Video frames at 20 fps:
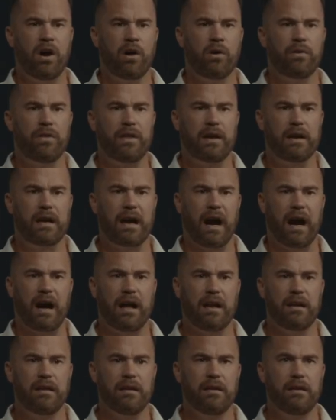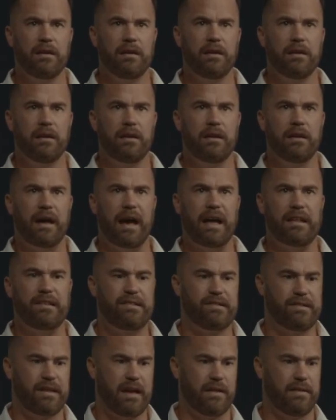know that God
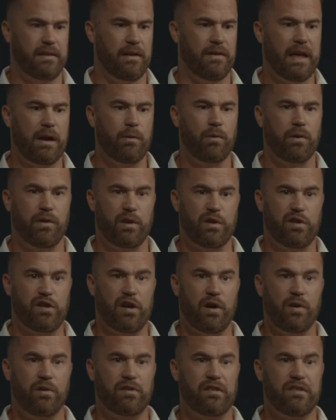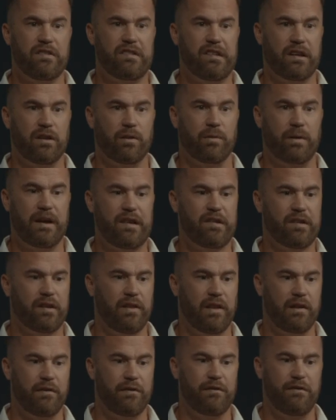had said that they were the chosen
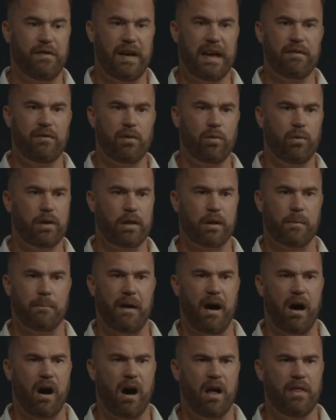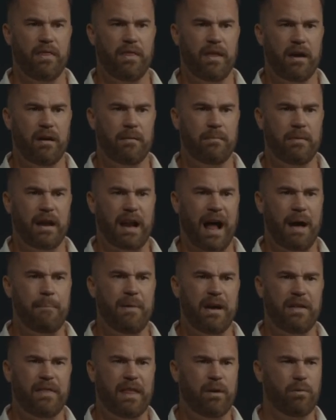generation, that favor was upon them. And I
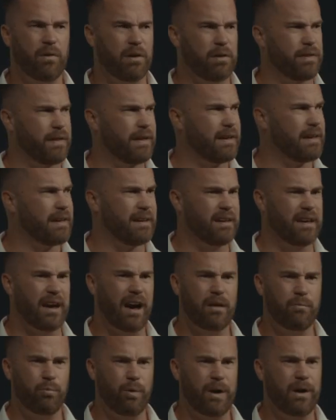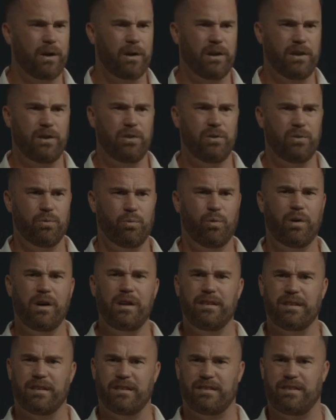bet they were thinking, God, where are you?
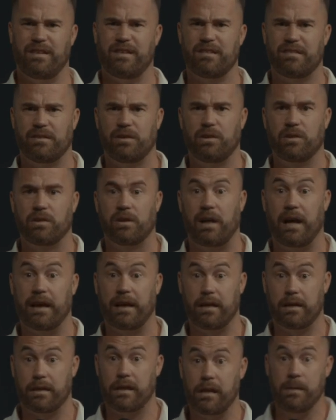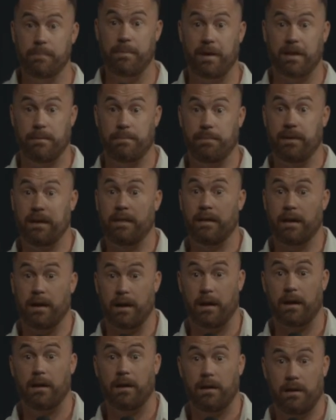What does this look like? Has anybody been
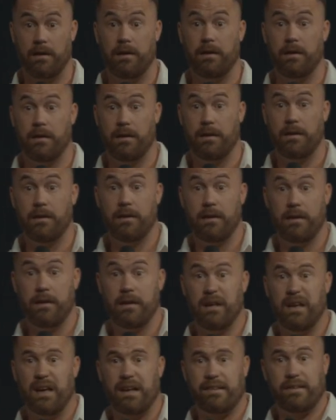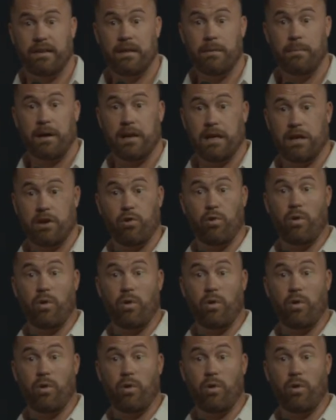there? Has anybody